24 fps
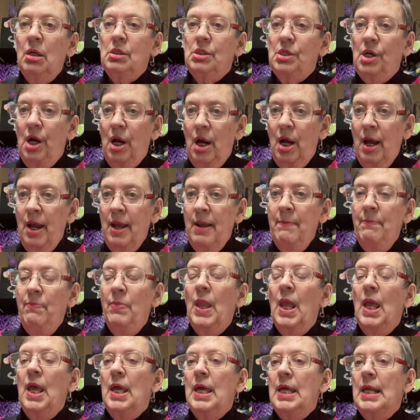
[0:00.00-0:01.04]
time
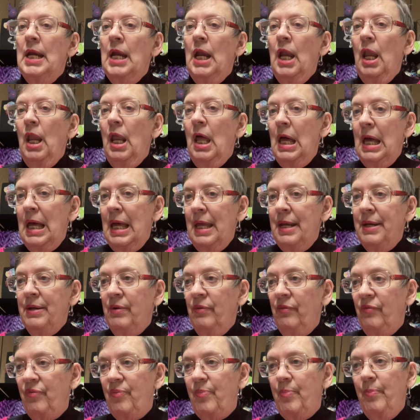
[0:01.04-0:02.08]
and a lot
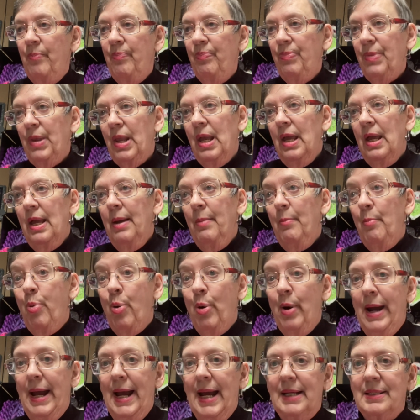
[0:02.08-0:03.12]
of
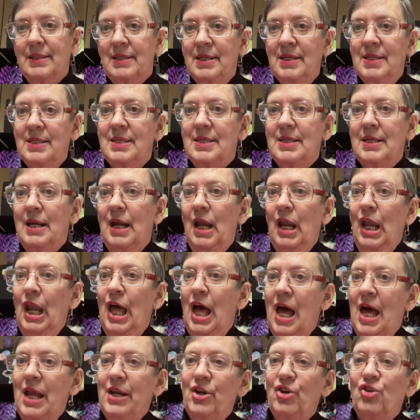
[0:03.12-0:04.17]
practice and a
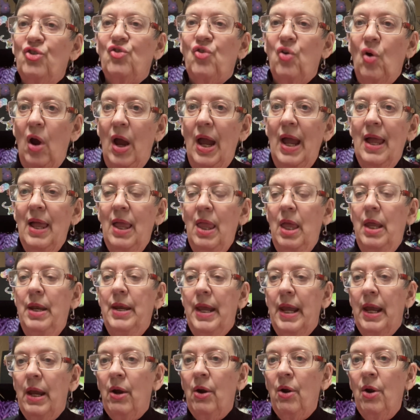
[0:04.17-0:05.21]
lot of trial and
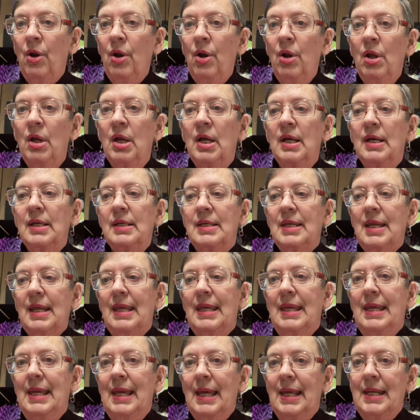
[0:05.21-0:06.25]
error to
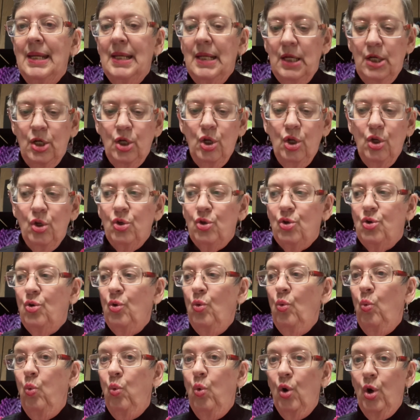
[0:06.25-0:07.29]
get it to
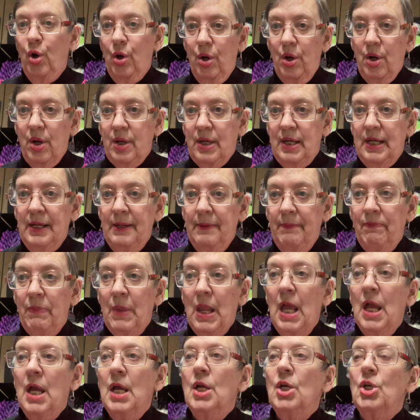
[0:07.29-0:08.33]
work.
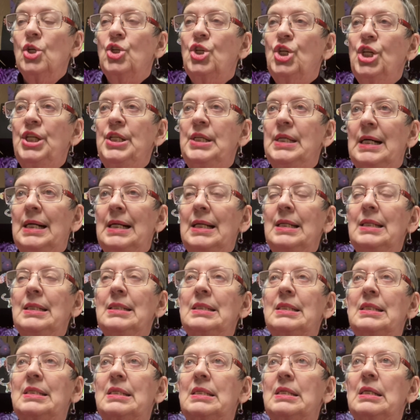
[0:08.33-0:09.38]
She
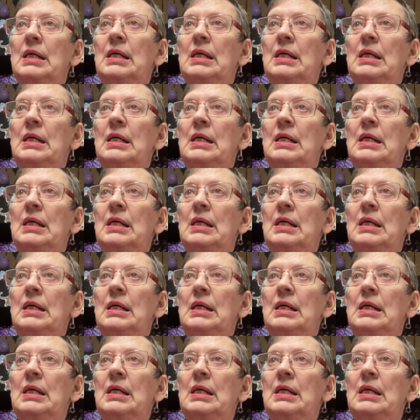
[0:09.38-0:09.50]
does,